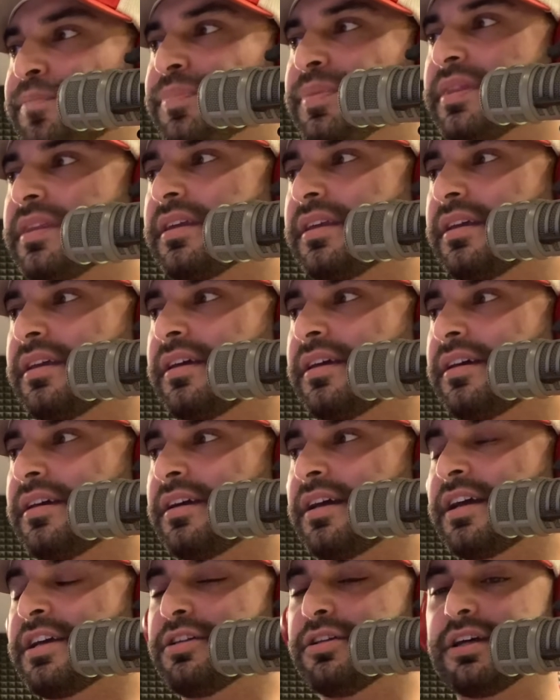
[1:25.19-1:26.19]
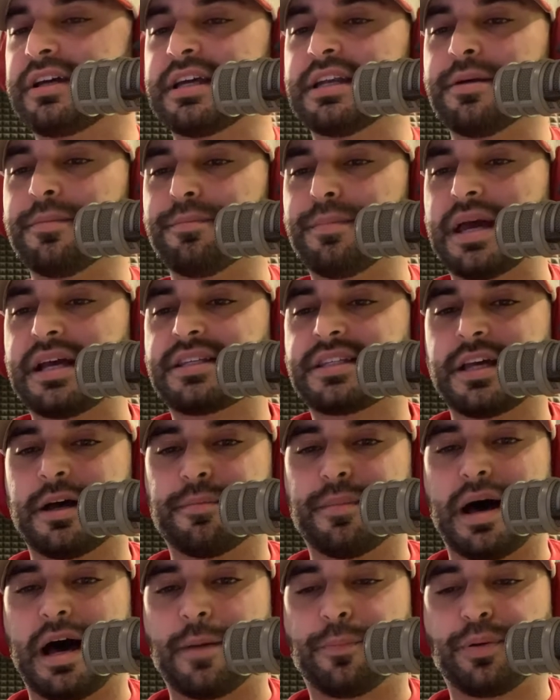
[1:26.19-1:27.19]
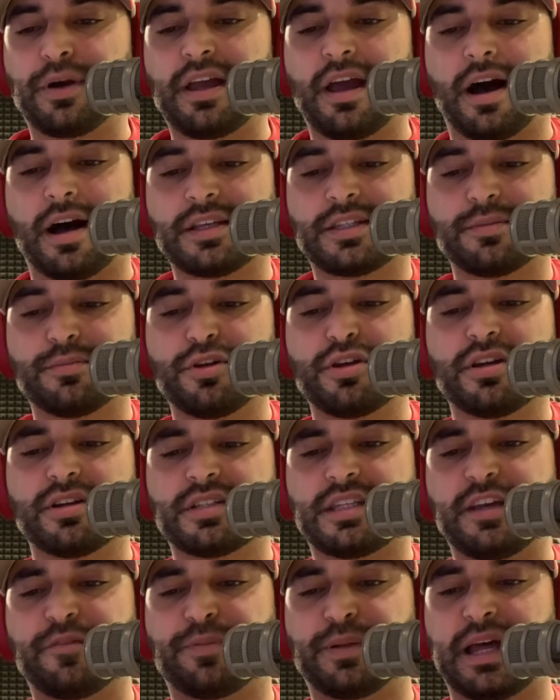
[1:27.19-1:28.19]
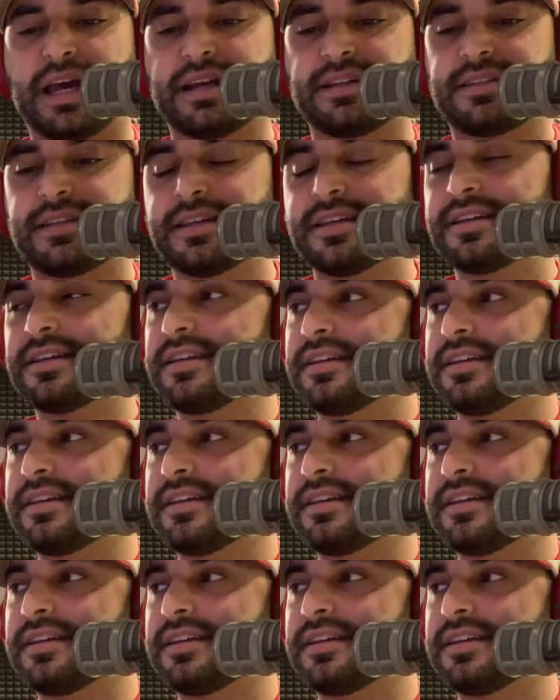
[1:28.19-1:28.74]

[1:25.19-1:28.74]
Good, how are you? Are you looking to make some uh, pretty awesome New Year's Eve plans?